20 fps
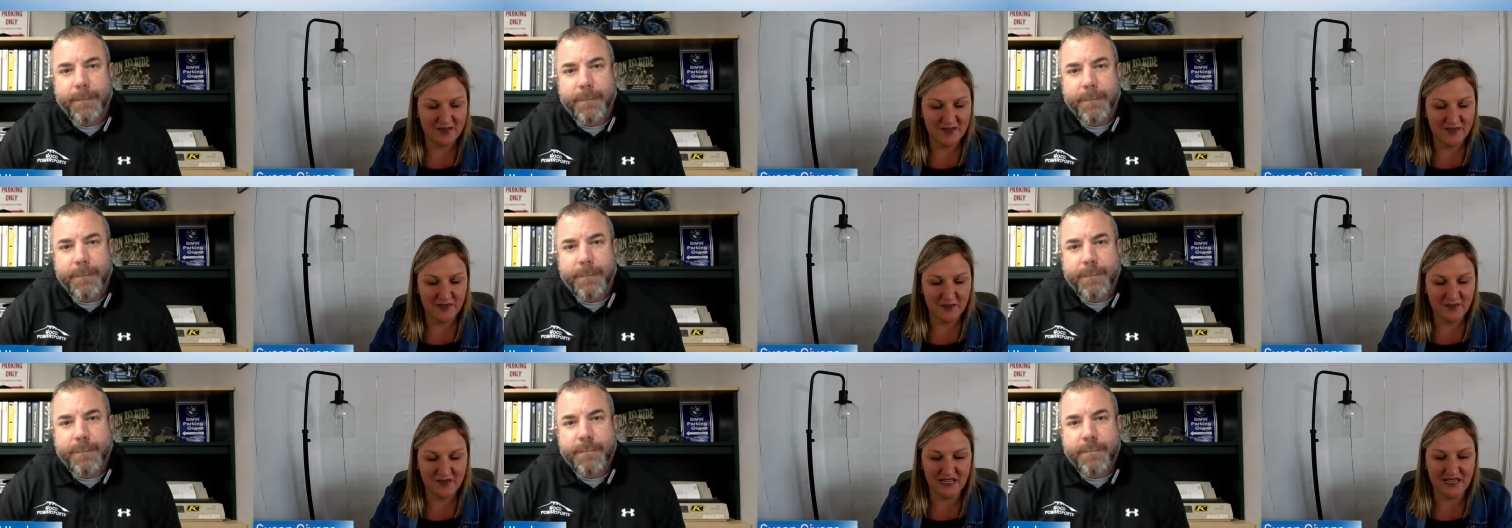
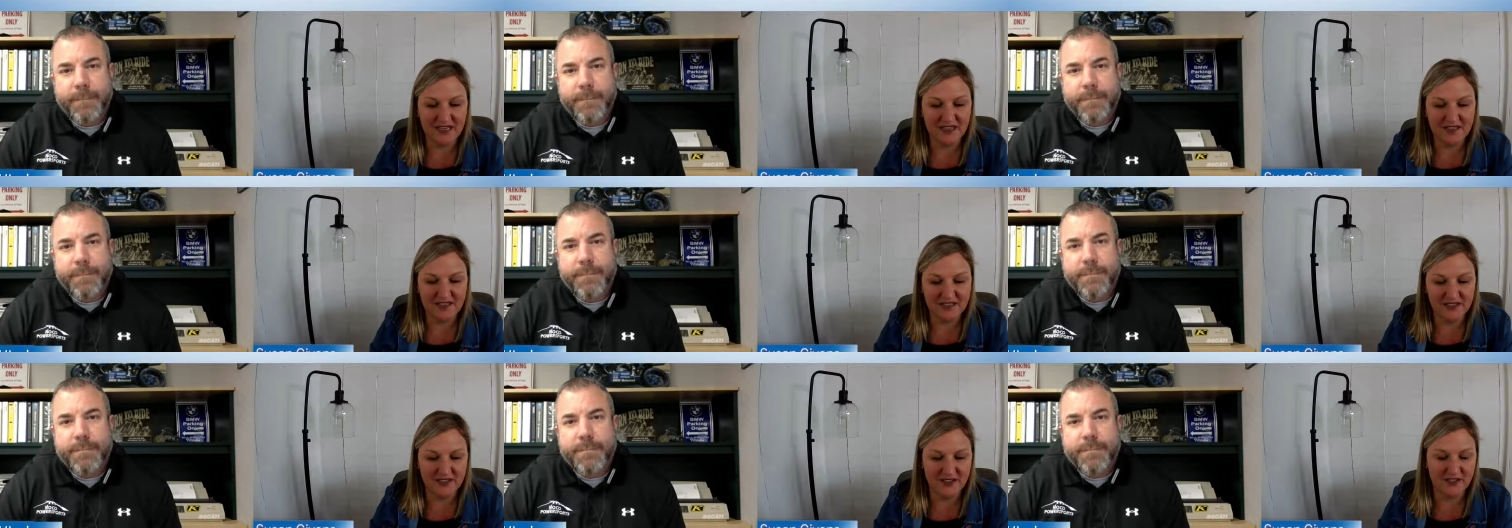Speaker 1: you've applied
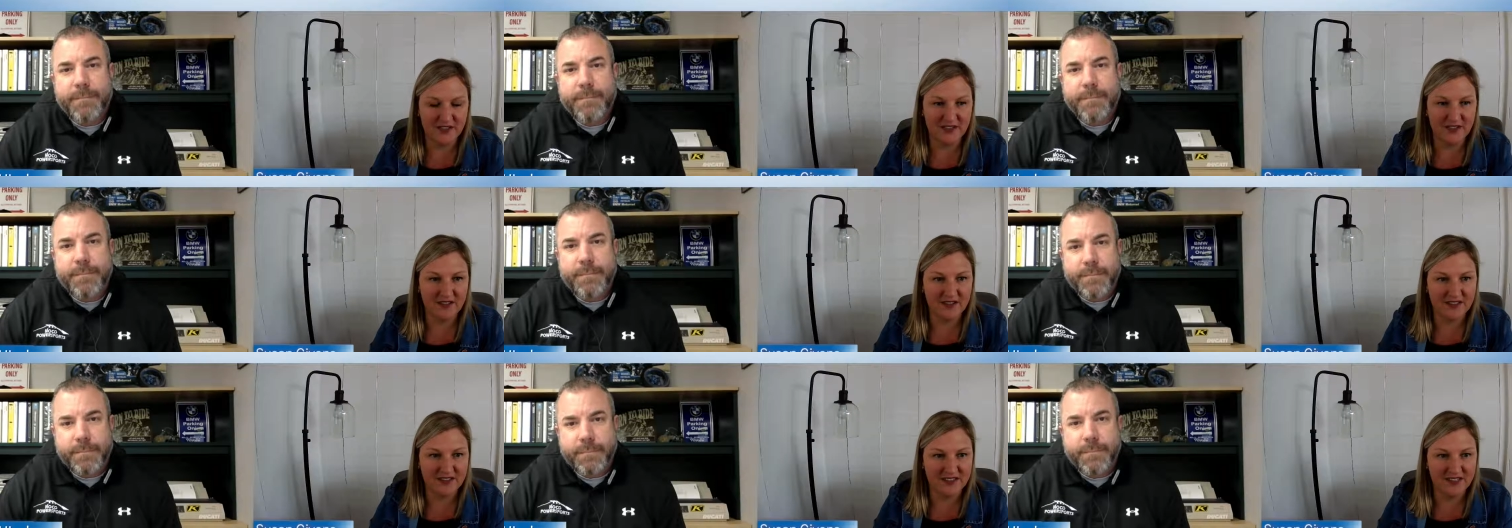it to
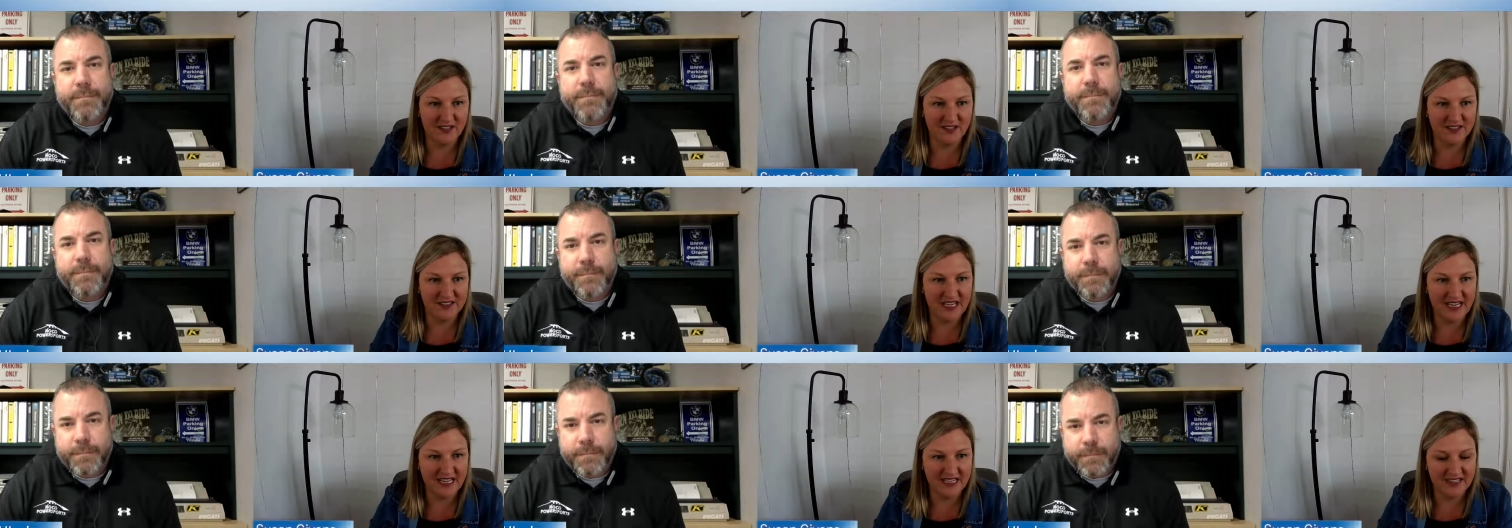your to
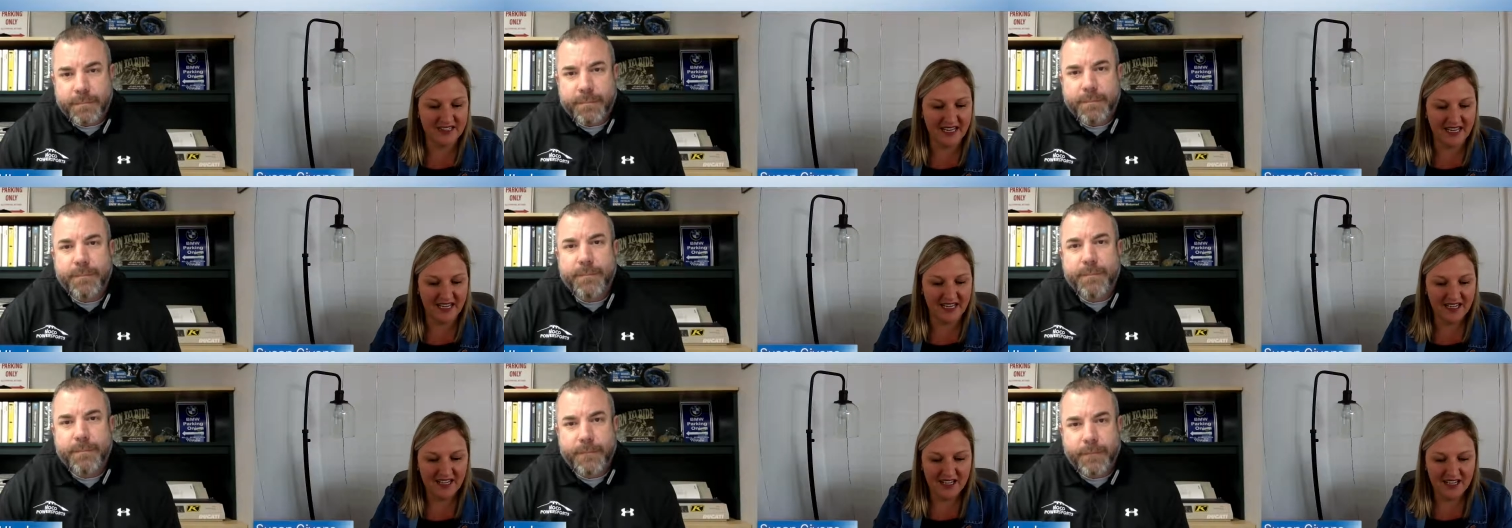your day to
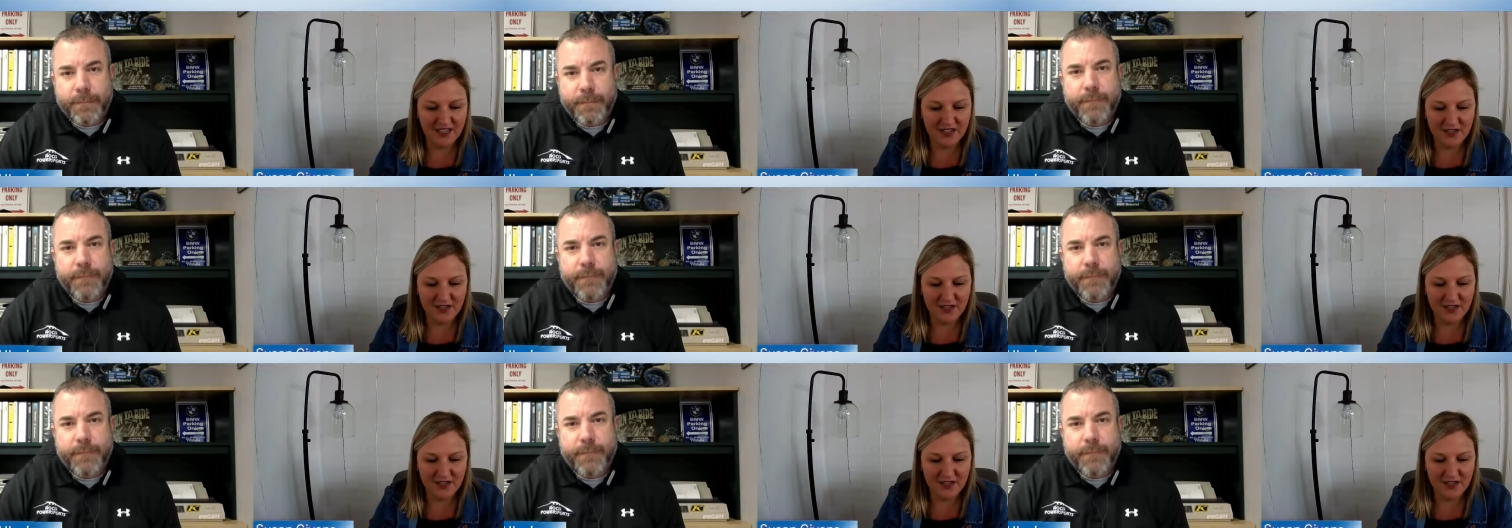day.